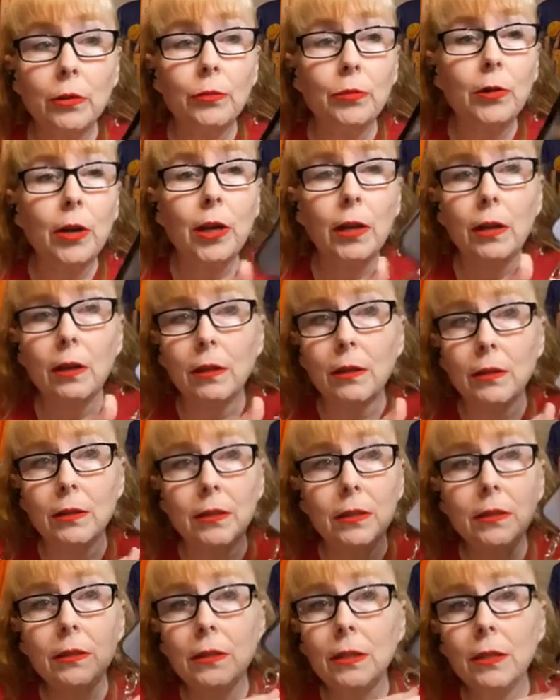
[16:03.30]
breaking, because
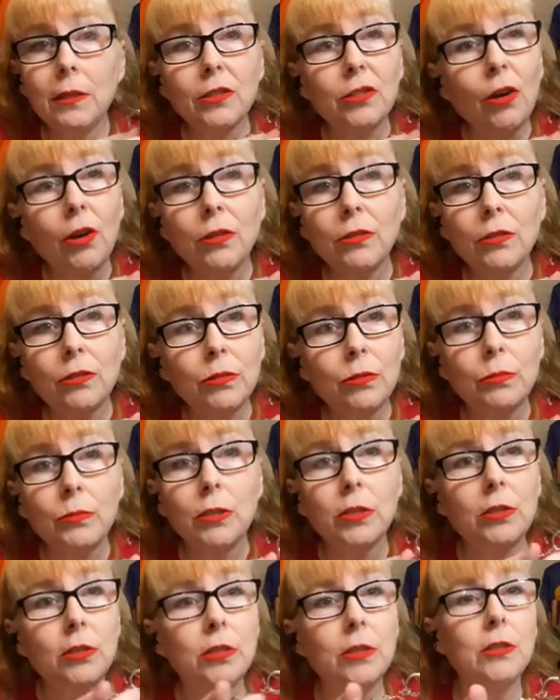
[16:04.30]
these things cost too
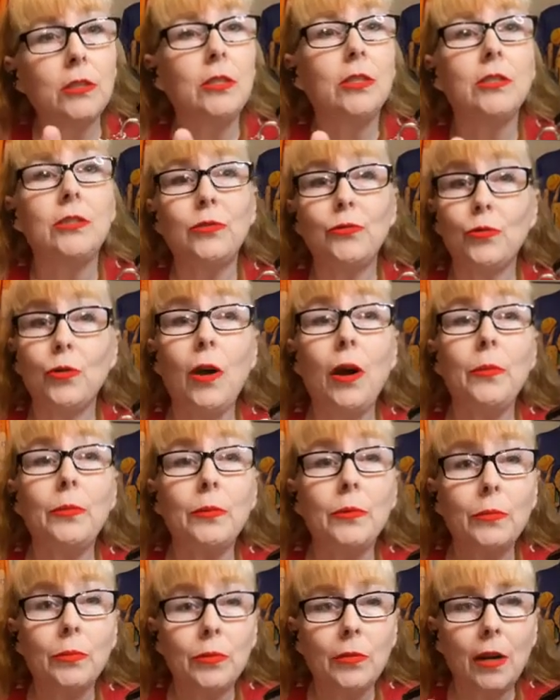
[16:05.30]
much to just drop
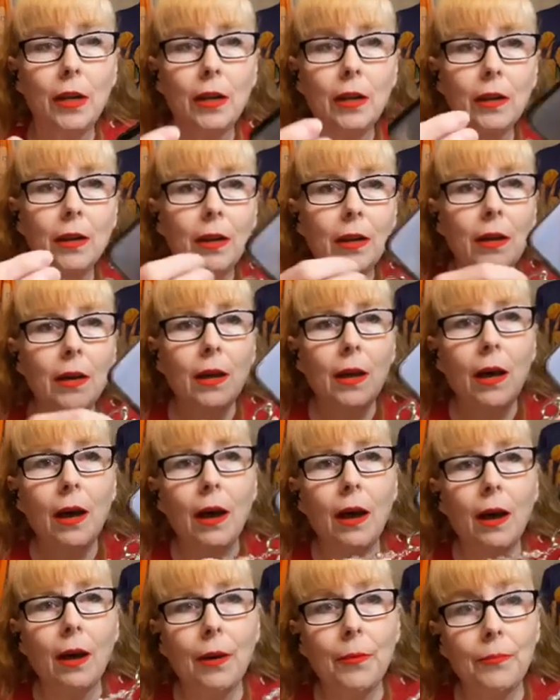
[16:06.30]
and break.
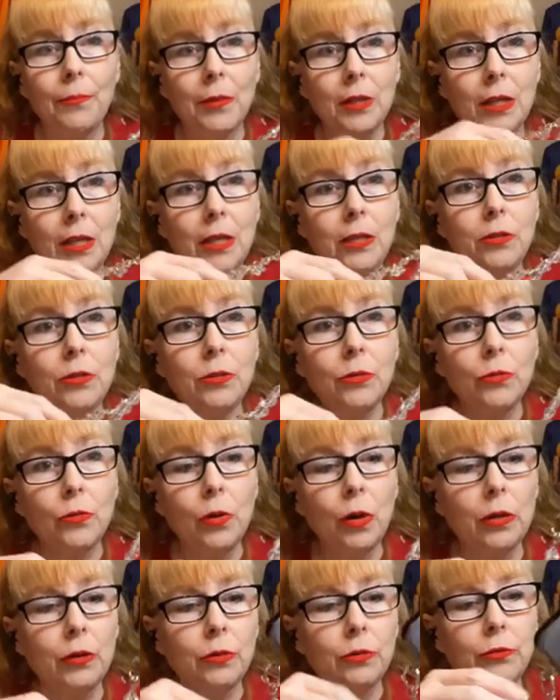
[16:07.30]
But these are
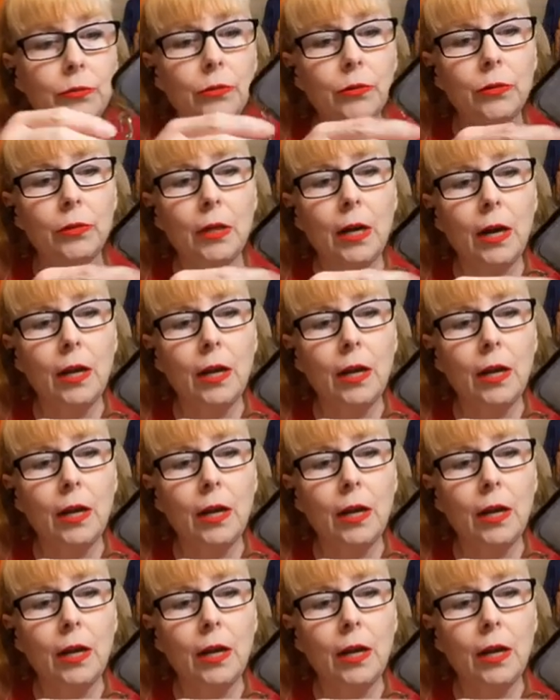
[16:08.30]
wonderful. I